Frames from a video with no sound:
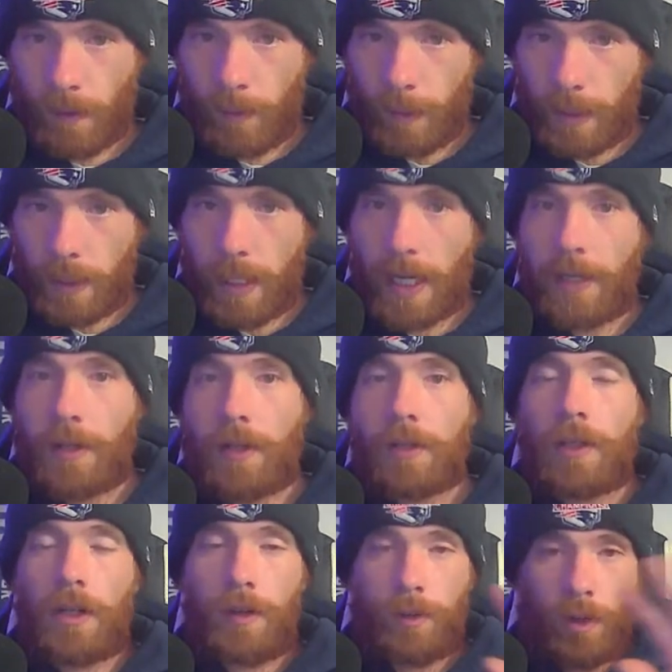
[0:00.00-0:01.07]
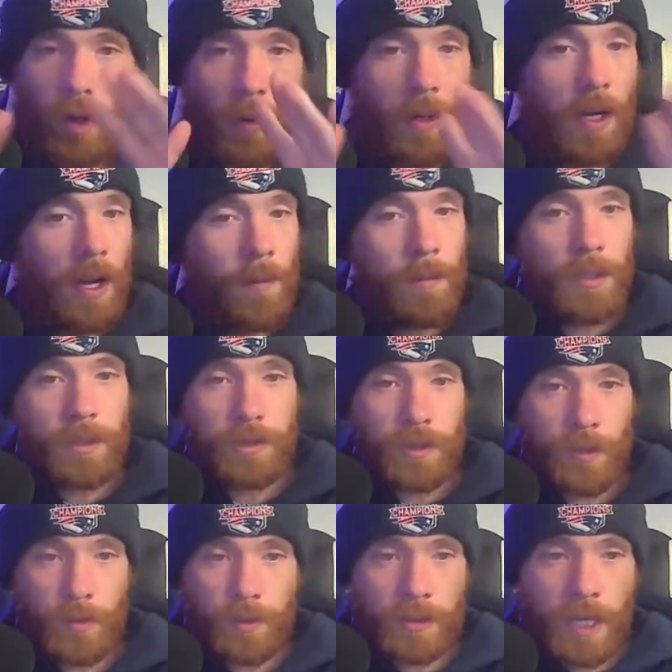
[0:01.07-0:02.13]
we can kind of, no one on
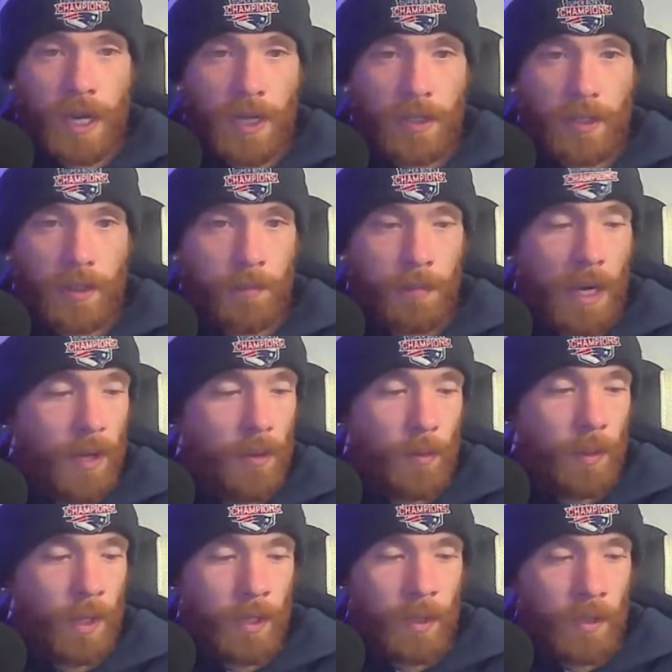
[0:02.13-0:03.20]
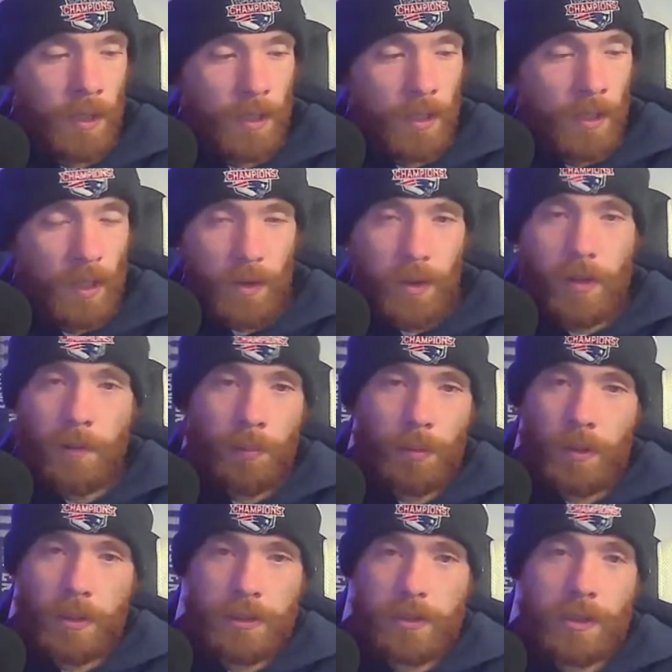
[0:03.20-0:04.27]
Minnesota's gotten it. And by the way, they're
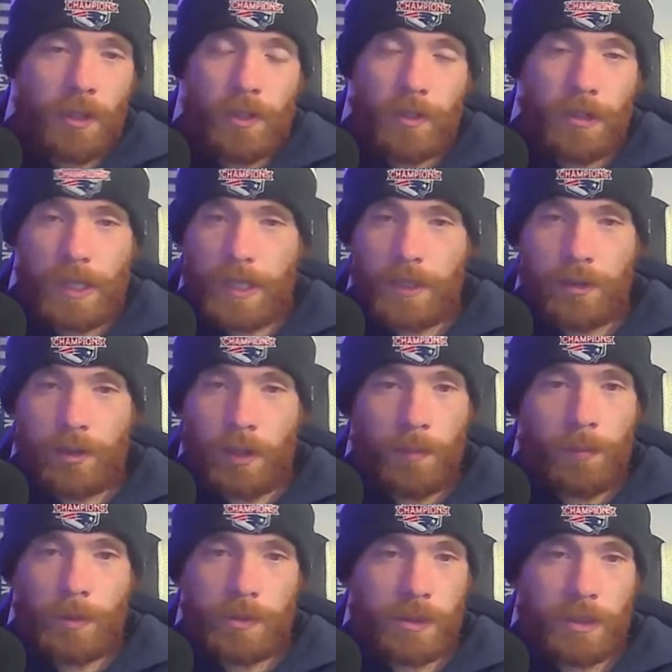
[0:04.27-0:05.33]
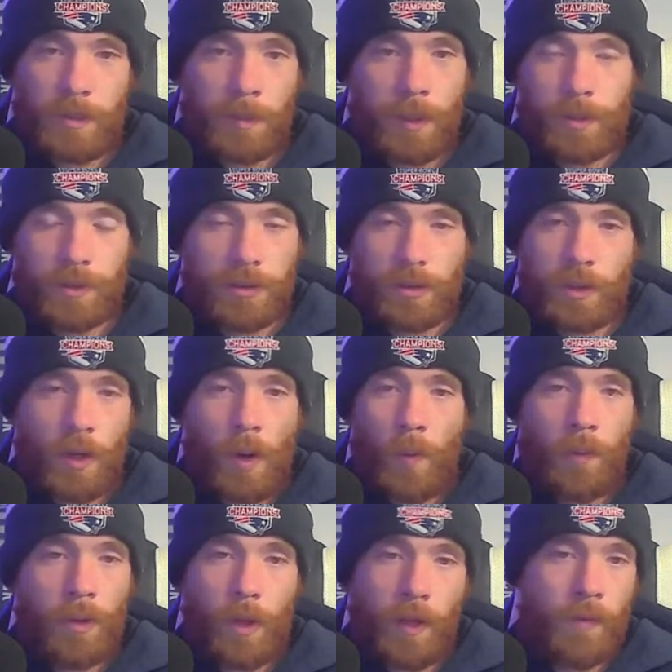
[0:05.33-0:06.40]
pretty certain that Trump was exposed to
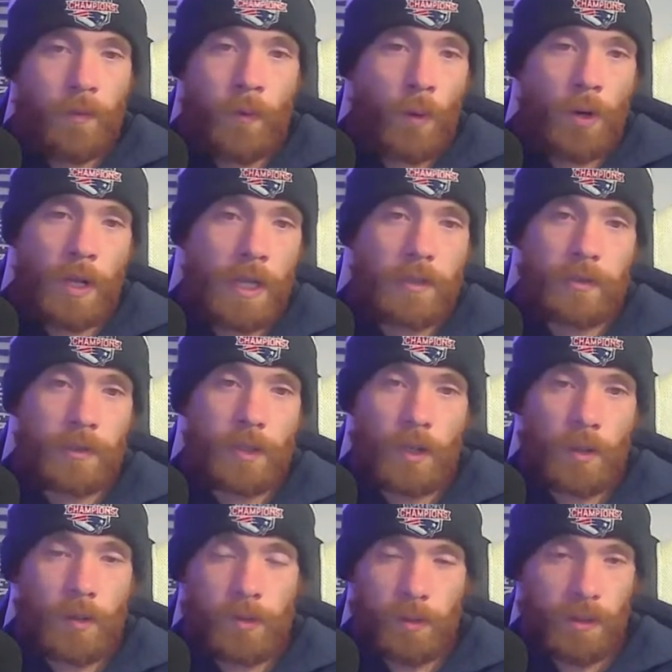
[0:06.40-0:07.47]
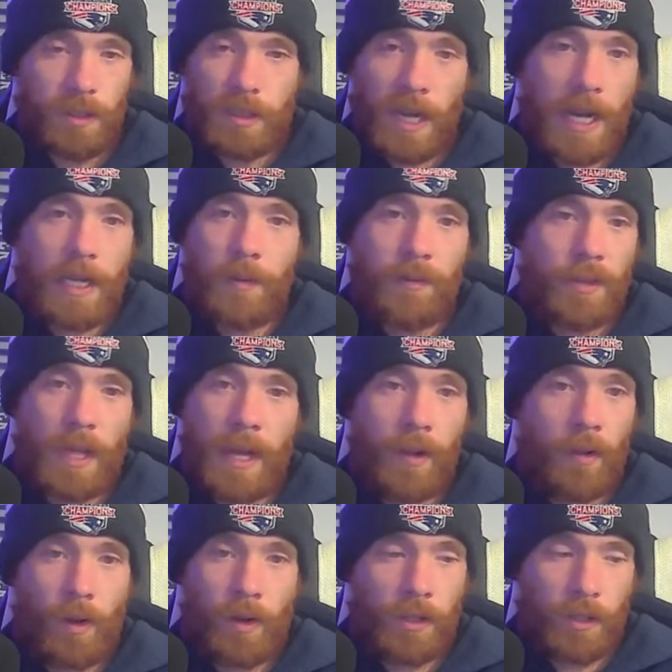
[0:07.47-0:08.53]
COVID like 4 days ago, like not even that
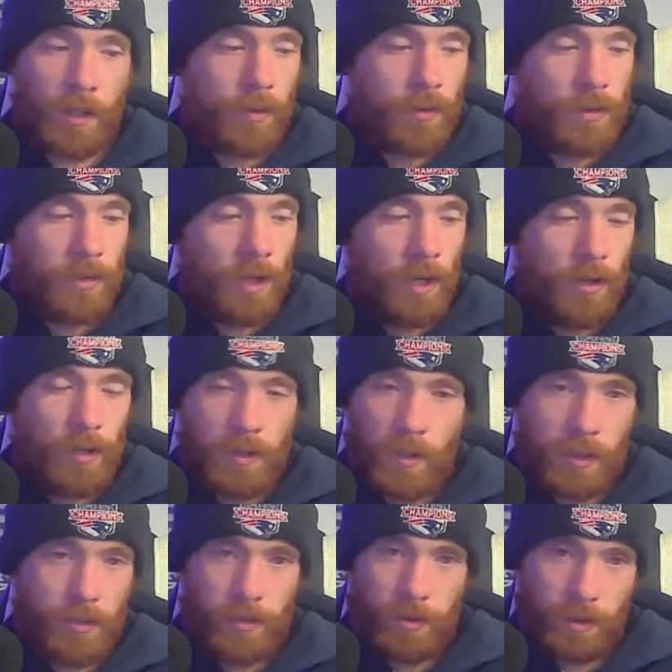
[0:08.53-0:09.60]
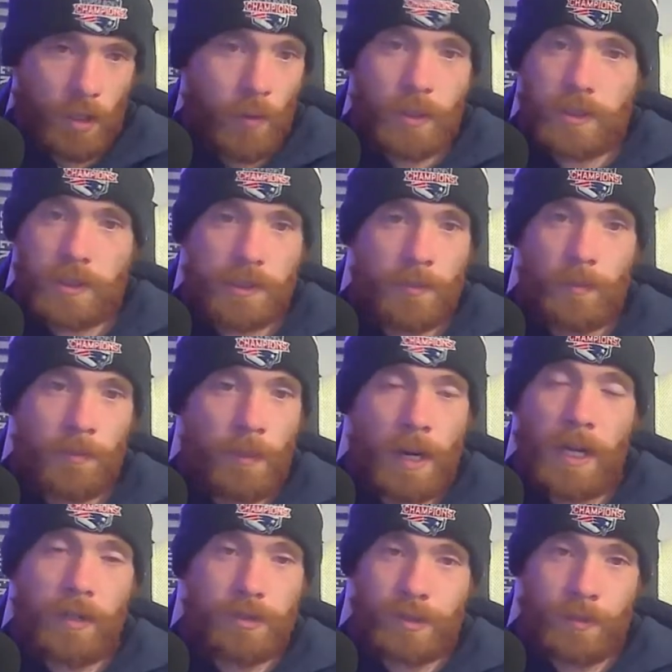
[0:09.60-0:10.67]
long ago, and he's already like showing
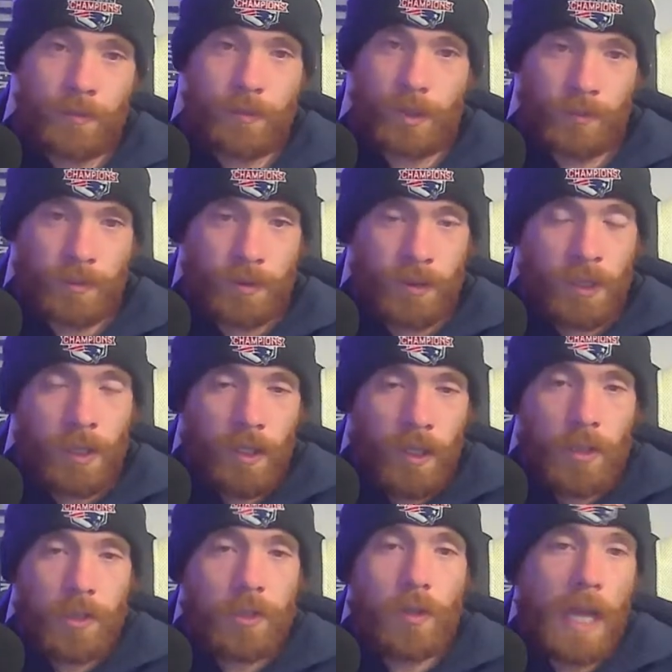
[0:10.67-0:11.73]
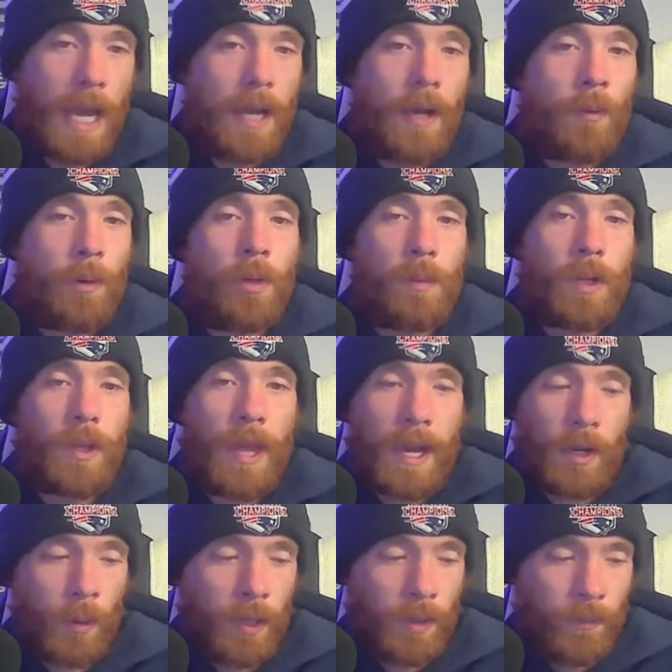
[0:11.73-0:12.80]
mild symptoms. So yeah, it would be
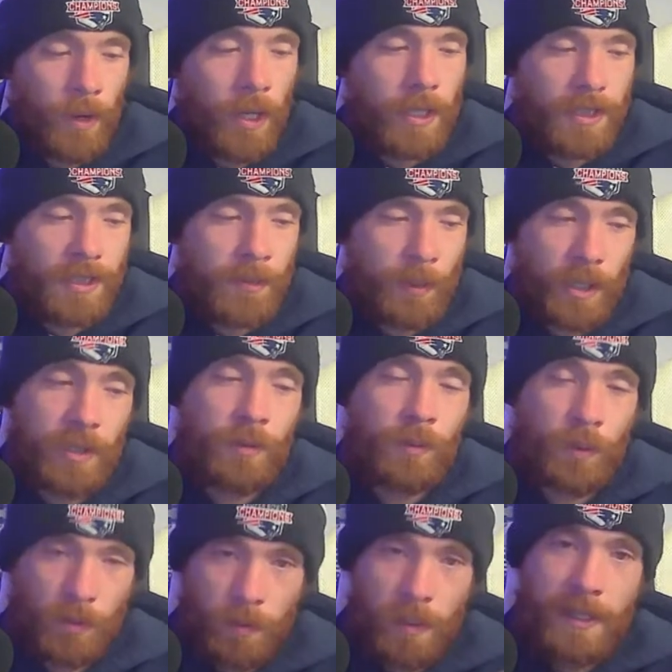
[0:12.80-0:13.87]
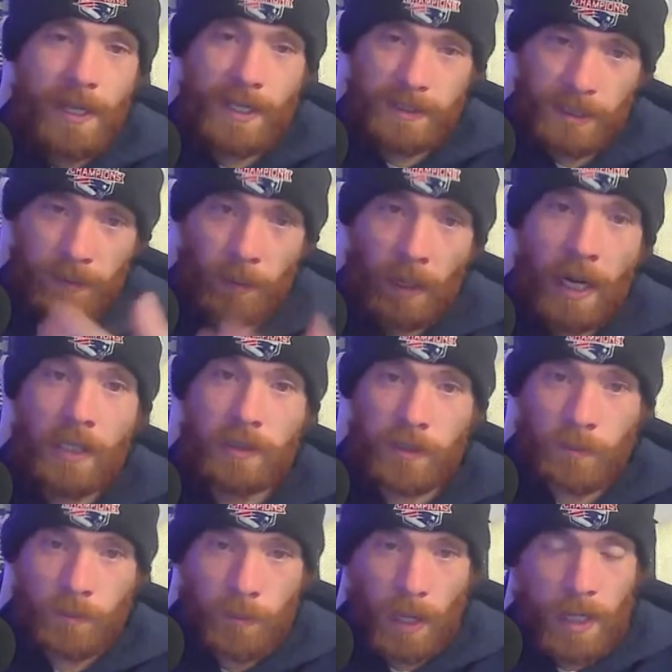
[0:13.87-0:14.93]
that quick. Vikings players would be testing
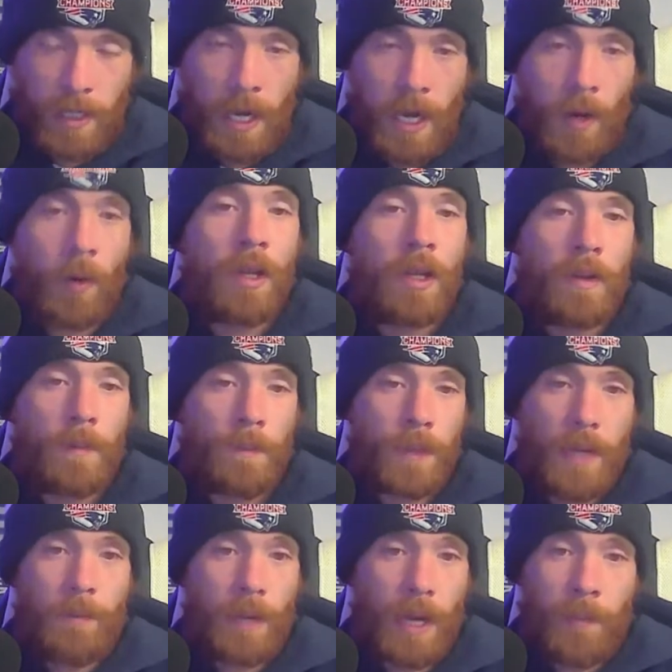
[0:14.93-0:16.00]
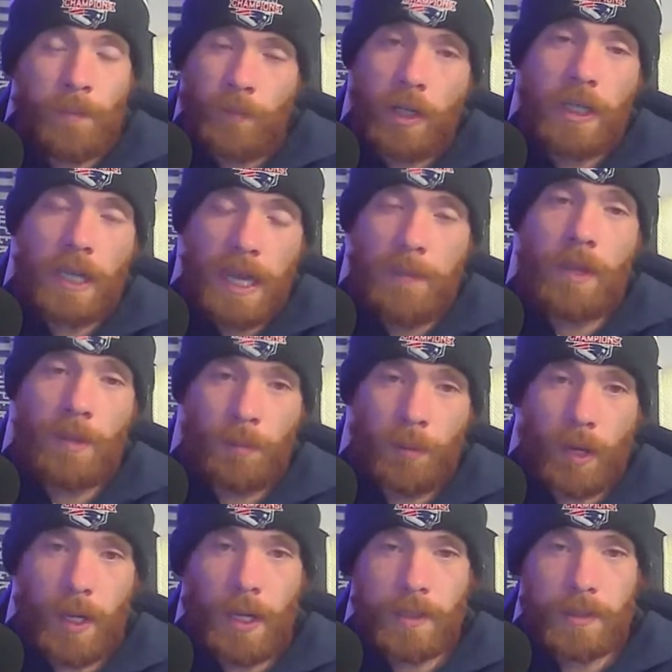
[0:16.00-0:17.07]
positive by now, if up for a game they
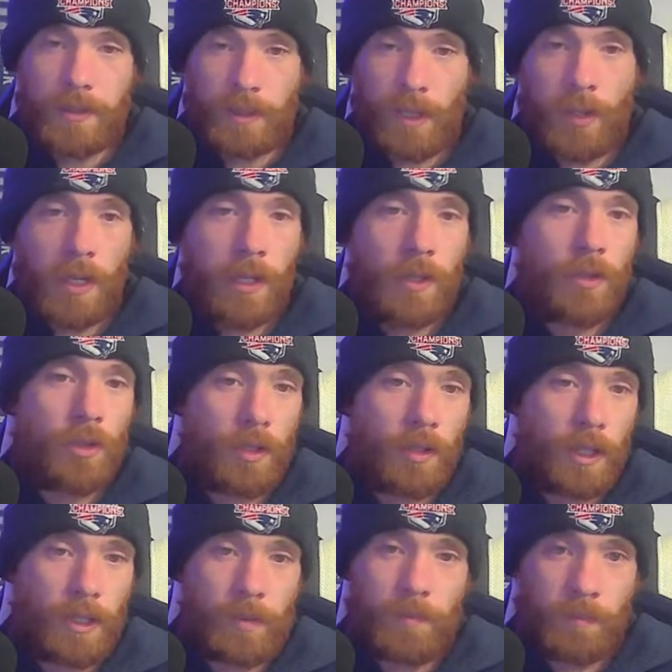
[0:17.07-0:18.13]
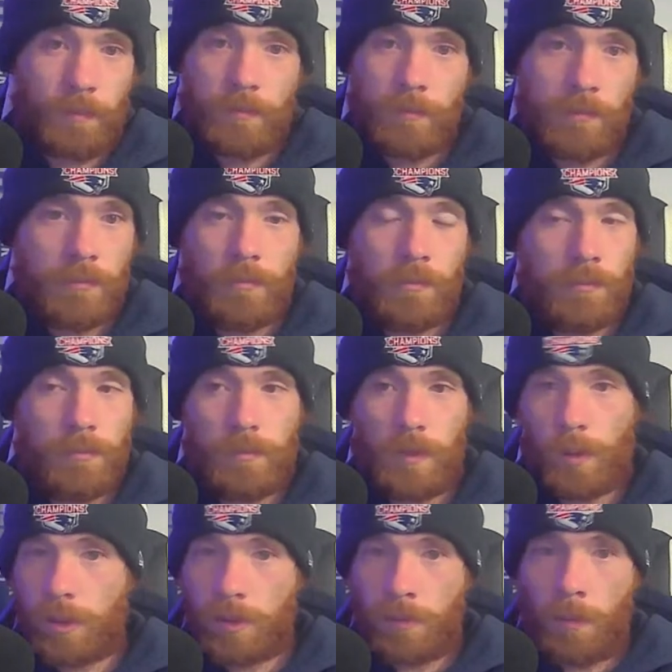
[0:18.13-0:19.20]
played on Sunday,
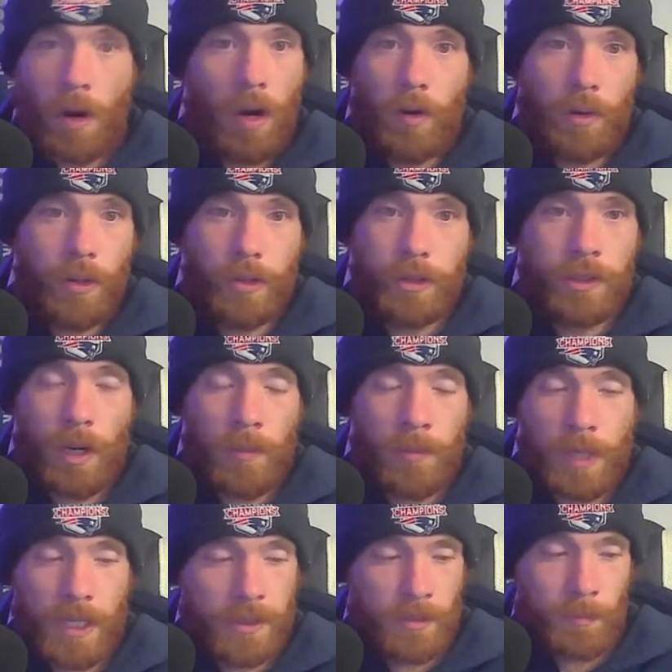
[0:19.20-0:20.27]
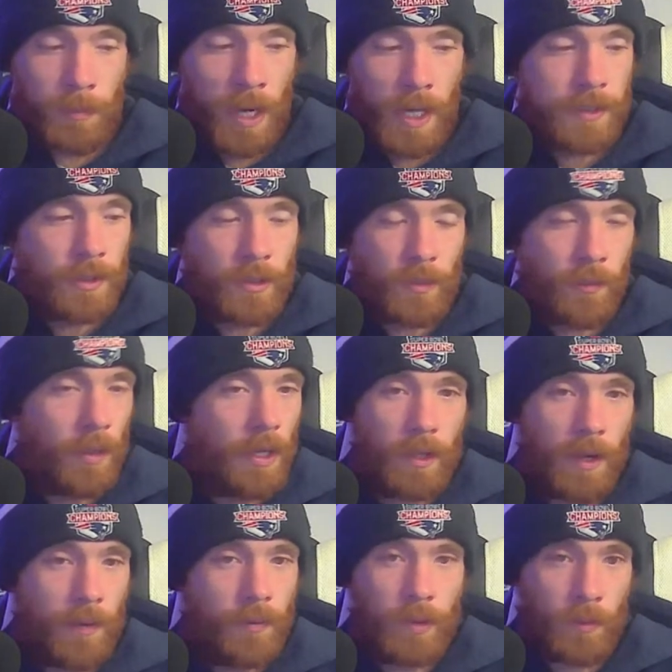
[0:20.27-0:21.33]
or tomorrow they'll start testing positive like
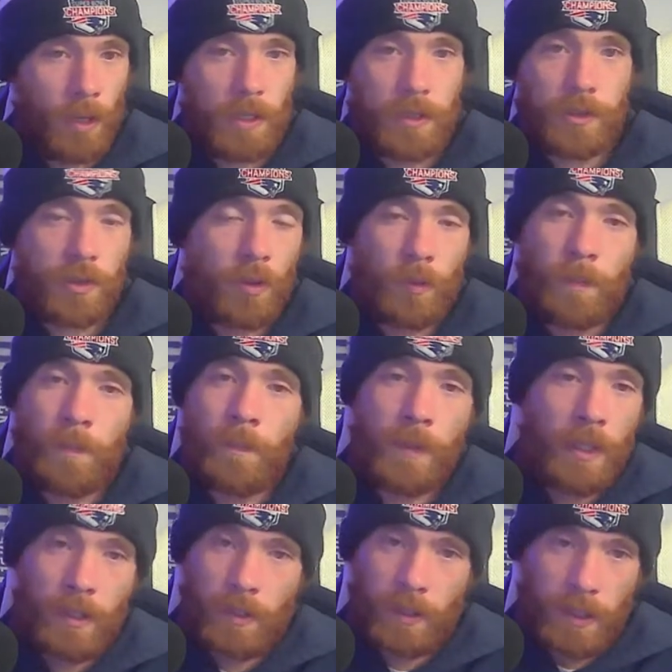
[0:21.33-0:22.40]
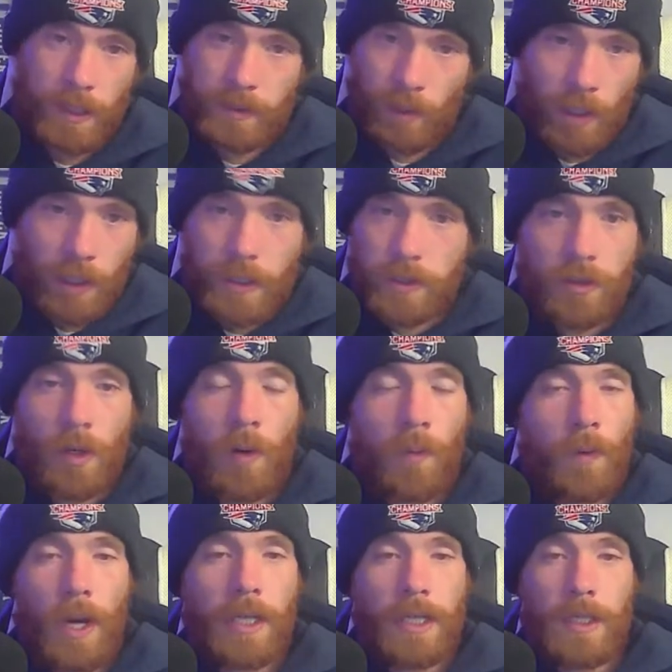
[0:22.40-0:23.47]
left and right. So as long as no
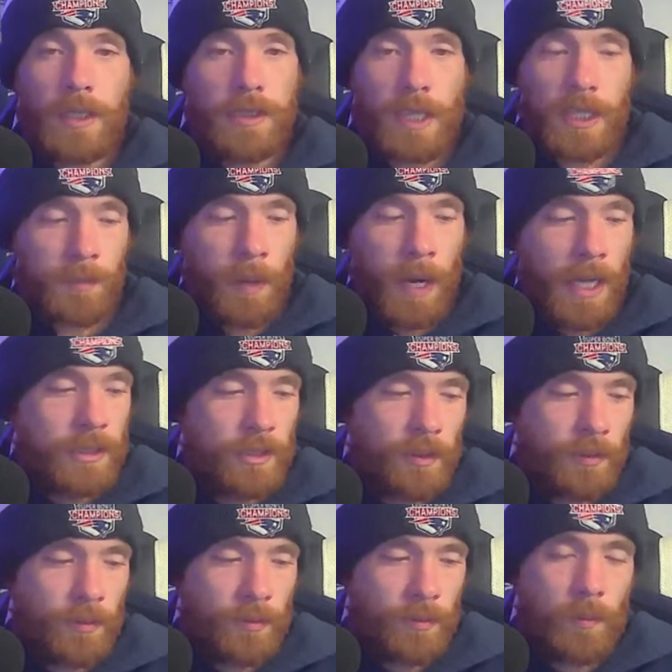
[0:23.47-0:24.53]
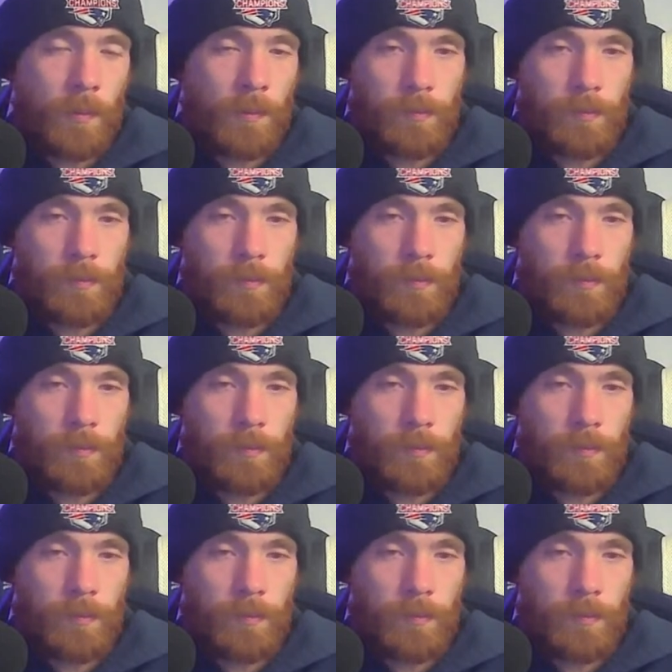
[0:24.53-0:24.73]
Vikings test positive,